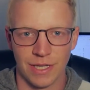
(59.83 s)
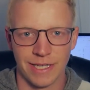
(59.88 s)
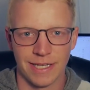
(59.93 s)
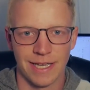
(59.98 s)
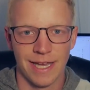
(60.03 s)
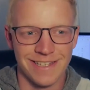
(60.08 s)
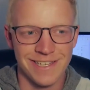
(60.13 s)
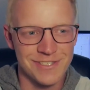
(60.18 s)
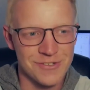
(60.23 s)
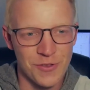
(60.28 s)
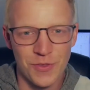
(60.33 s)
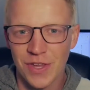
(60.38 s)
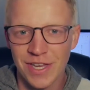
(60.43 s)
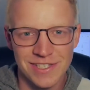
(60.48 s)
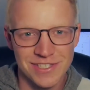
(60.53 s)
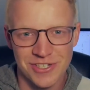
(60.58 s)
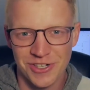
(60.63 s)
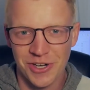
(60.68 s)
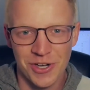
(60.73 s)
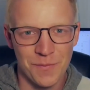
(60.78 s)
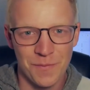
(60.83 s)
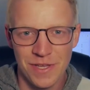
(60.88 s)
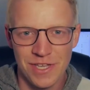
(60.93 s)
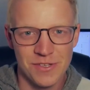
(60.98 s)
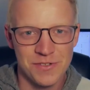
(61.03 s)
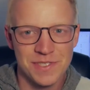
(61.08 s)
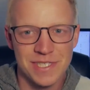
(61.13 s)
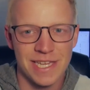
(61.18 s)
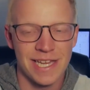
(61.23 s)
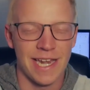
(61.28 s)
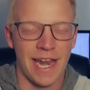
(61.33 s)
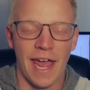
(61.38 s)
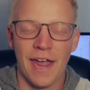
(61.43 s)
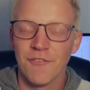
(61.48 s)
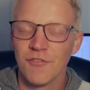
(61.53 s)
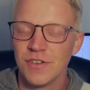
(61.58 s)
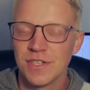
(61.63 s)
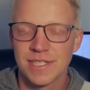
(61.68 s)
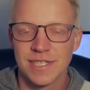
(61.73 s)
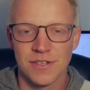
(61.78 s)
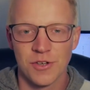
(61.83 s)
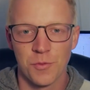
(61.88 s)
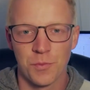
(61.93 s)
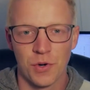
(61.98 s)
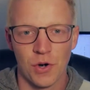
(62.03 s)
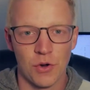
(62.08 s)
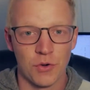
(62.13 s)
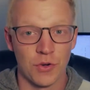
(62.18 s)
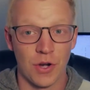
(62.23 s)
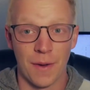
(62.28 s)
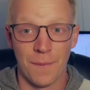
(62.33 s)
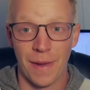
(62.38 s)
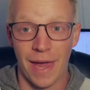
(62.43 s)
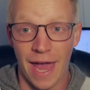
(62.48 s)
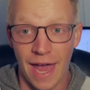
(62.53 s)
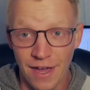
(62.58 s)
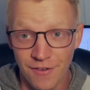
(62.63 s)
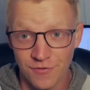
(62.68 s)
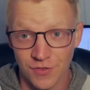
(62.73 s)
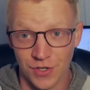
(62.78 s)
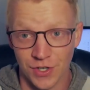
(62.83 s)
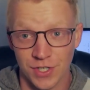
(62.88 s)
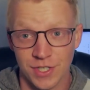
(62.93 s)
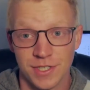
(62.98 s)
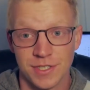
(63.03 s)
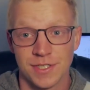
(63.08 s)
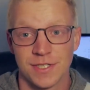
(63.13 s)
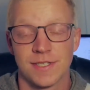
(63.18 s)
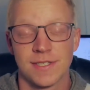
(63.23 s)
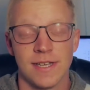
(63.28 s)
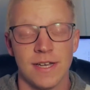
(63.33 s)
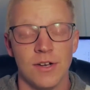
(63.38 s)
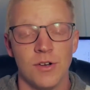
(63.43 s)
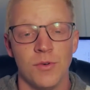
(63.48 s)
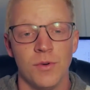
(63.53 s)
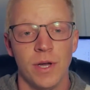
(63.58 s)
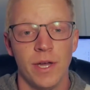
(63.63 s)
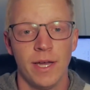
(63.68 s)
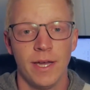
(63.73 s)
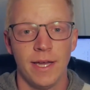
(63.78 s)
Like, these are things you're going to be using in every single program ever, so